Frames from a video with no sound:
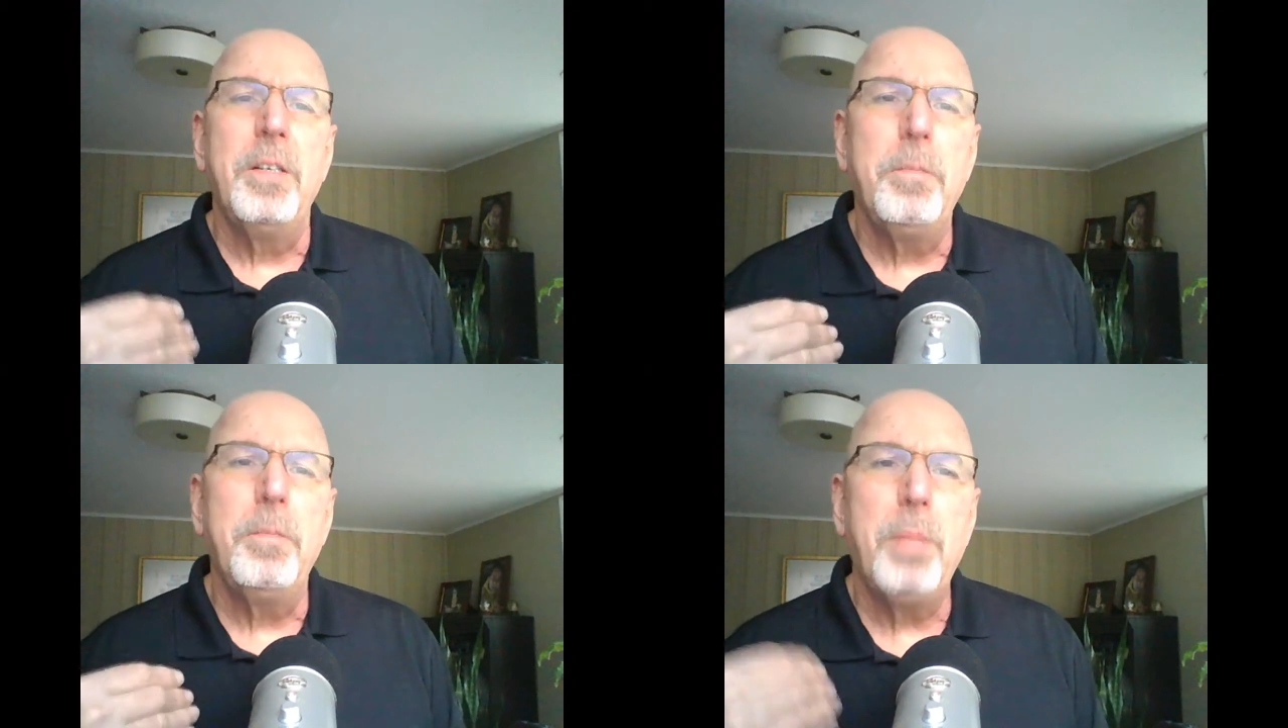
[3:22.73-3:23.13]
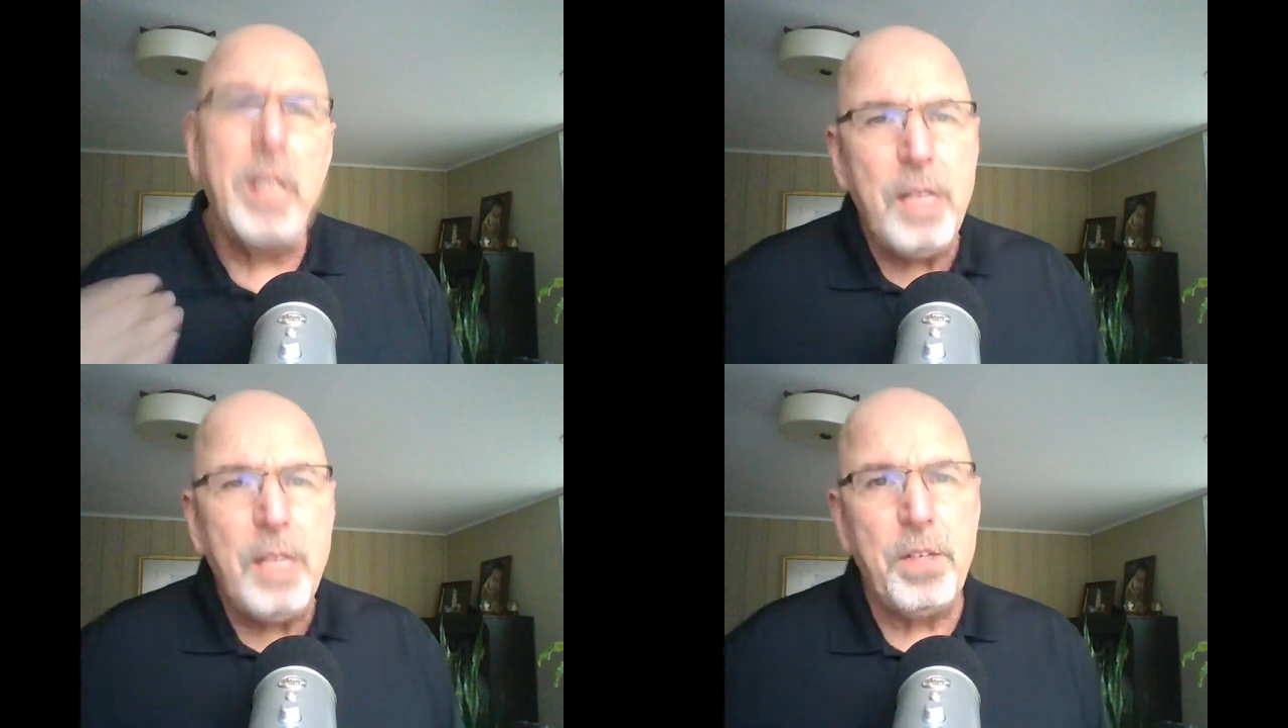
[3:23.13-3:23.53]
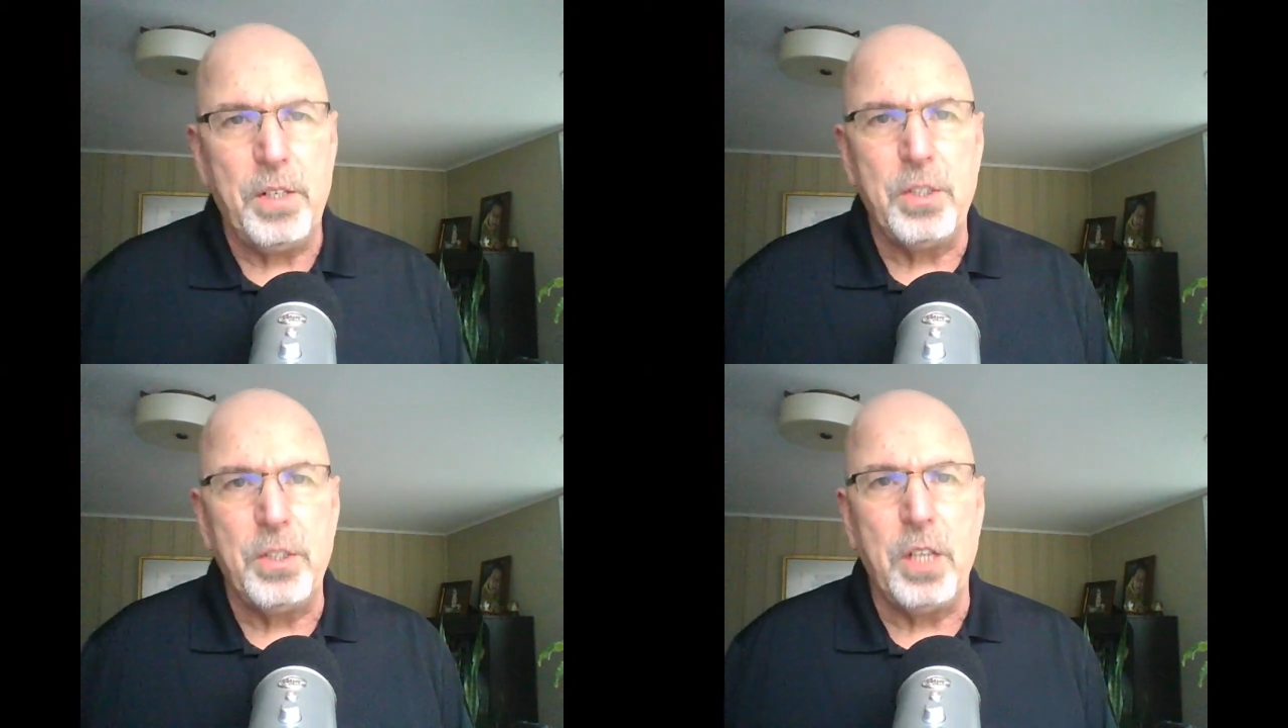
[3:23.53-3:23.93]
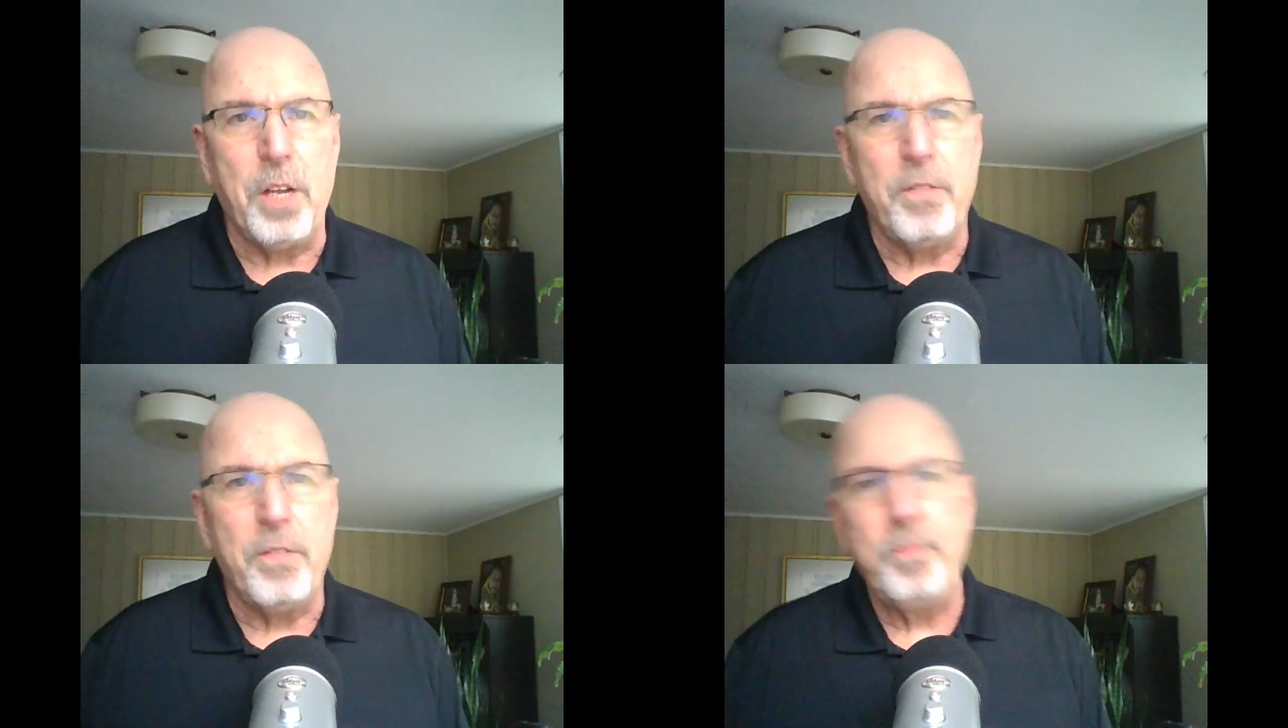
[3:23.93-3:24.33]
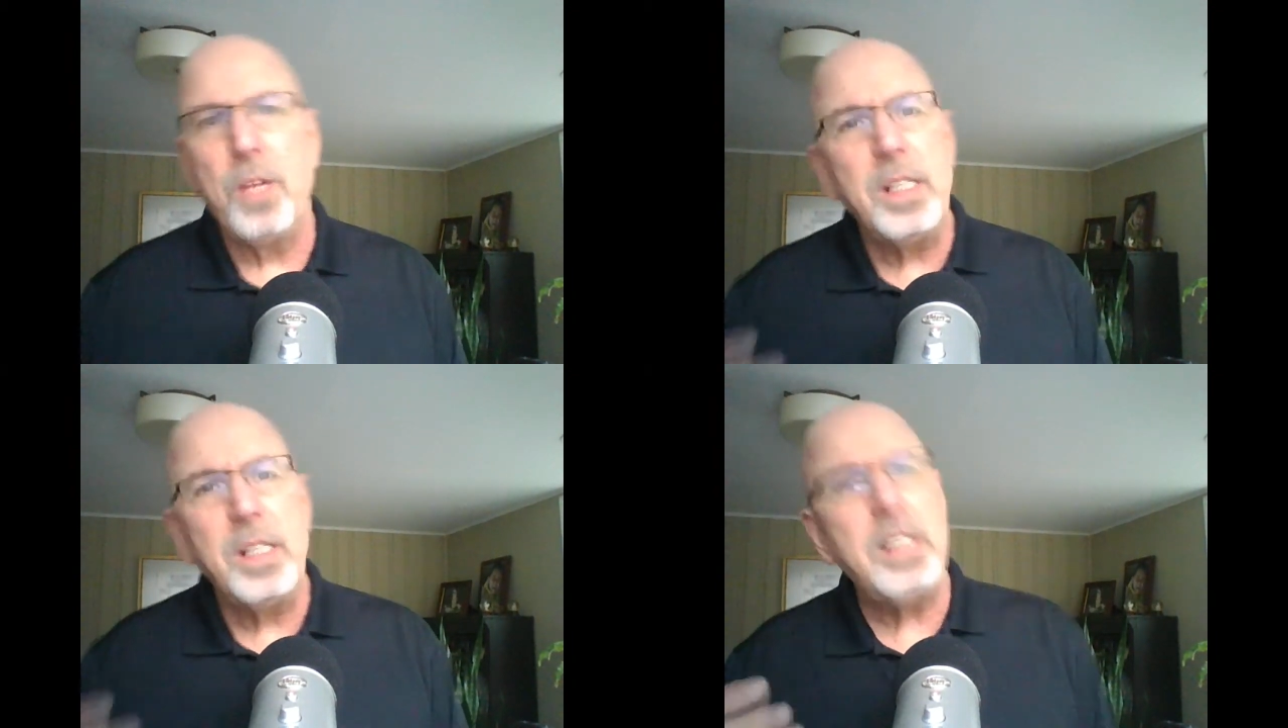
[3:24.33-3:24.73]
Believe in yourself.
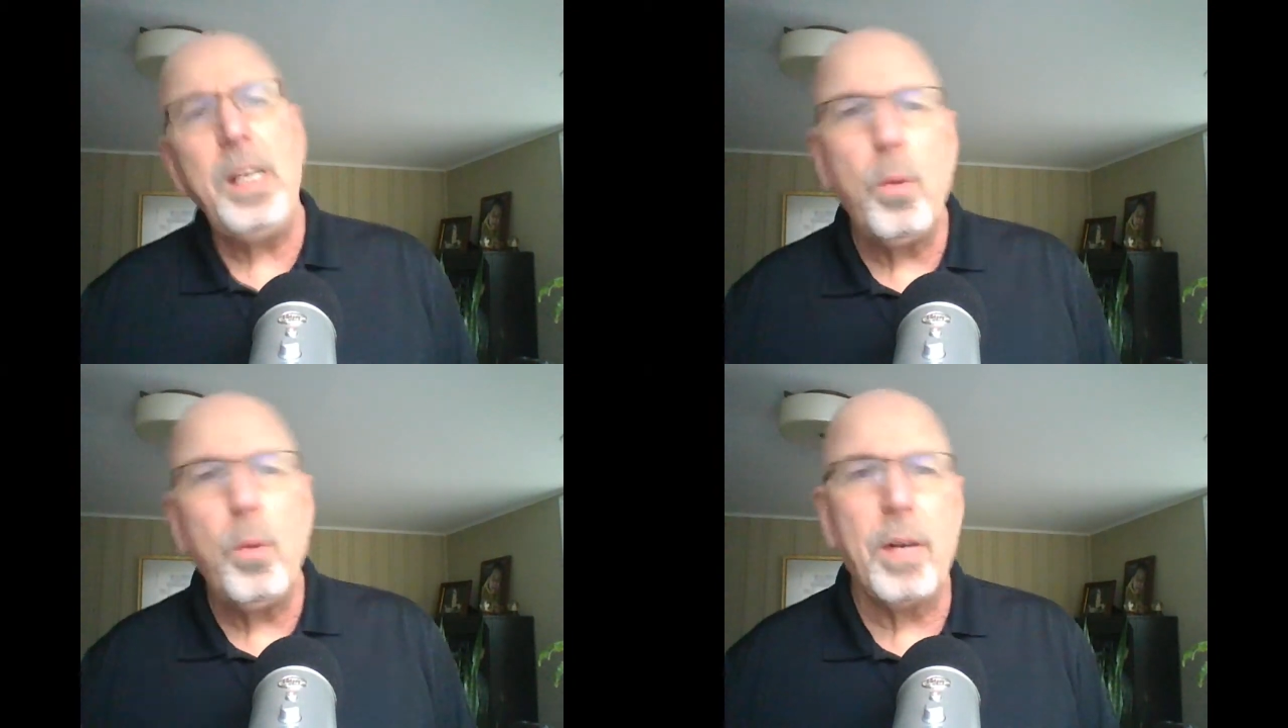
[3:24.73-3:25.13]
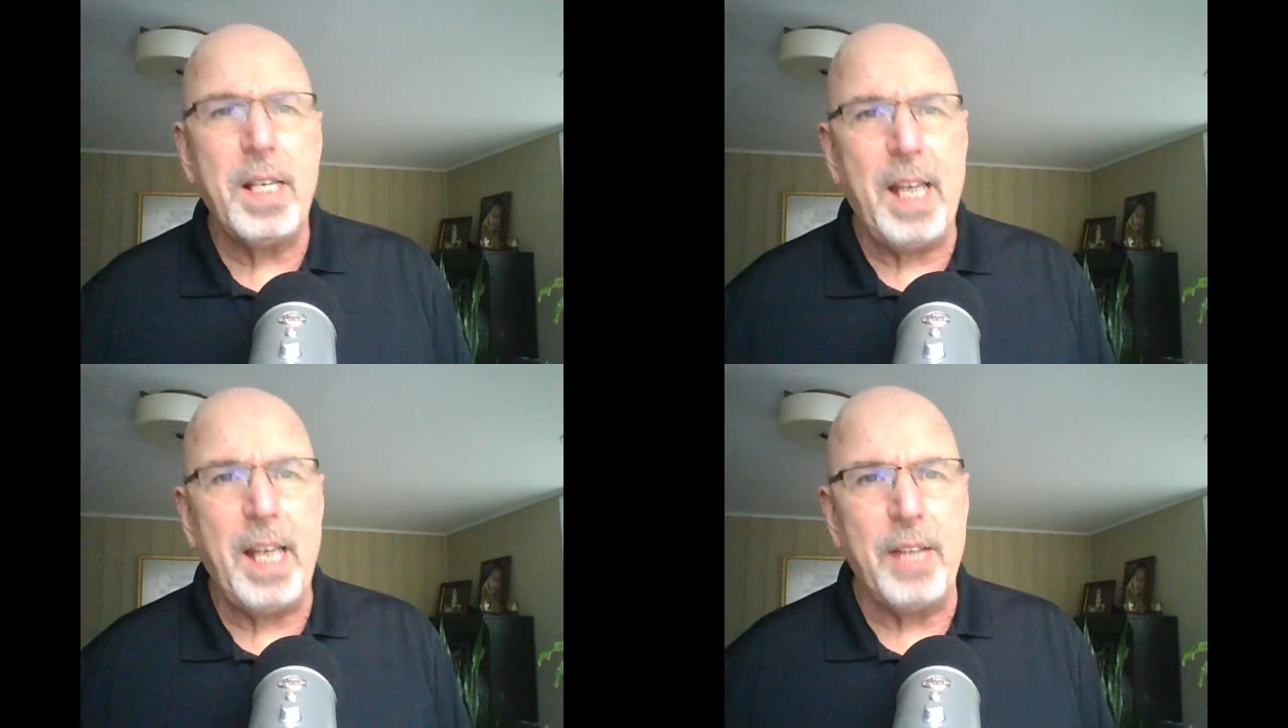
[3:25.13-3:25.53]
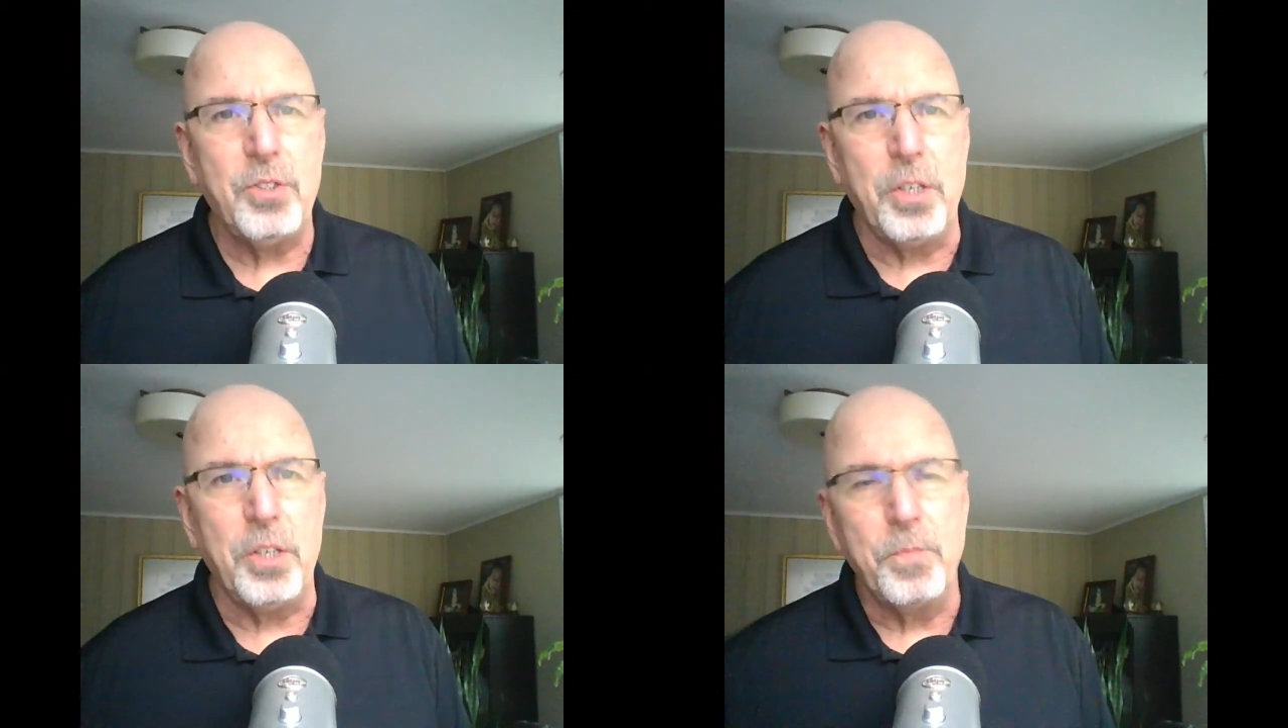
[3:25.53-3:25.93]
See where it gets you.